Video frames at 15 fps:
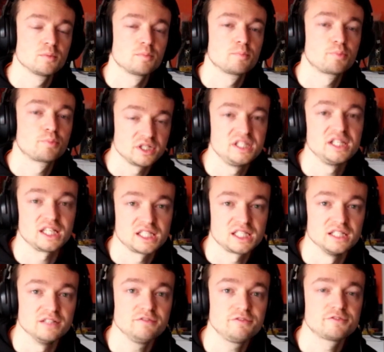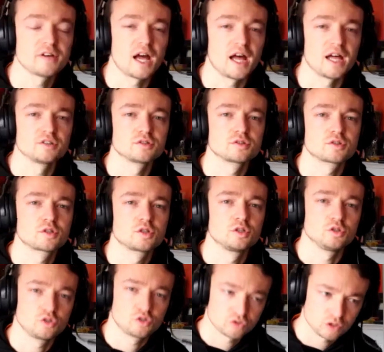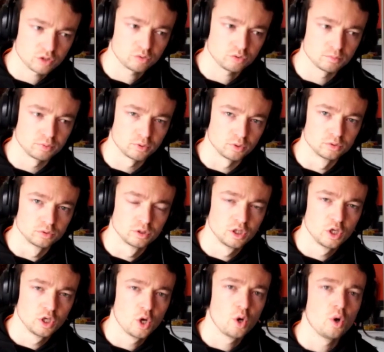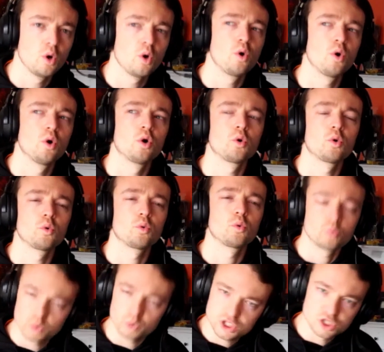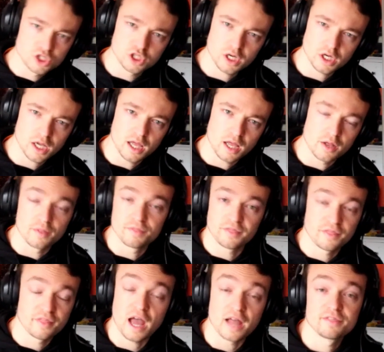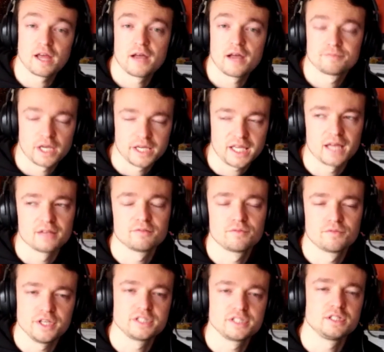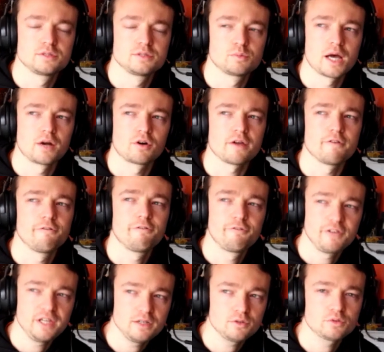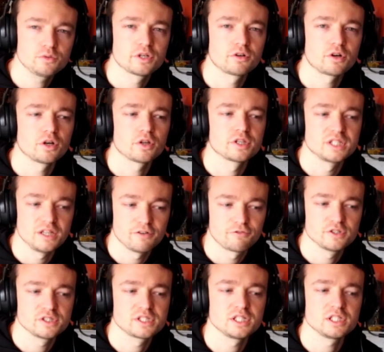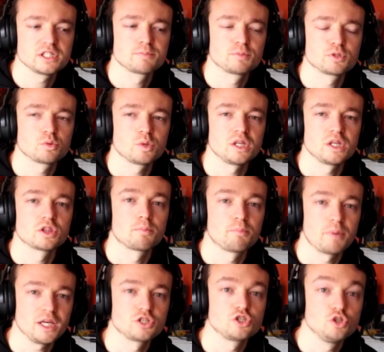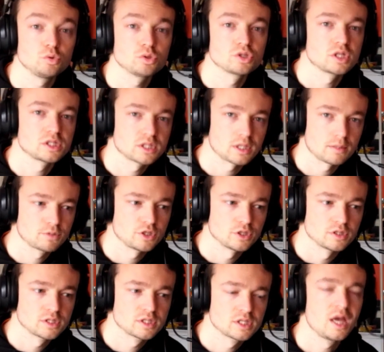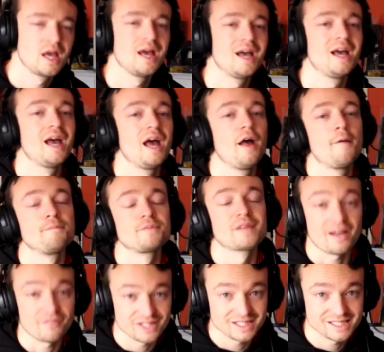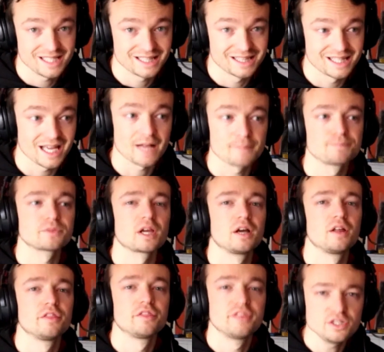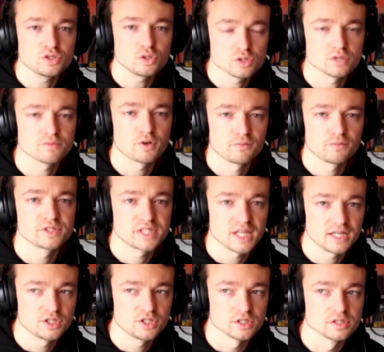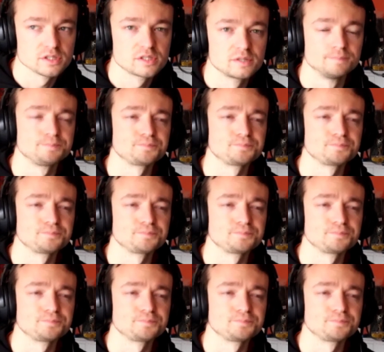predictive and controllable, which and again, this is where I feel there are the differences between the base nuanced assumptions. Having said that, these sorts of conversations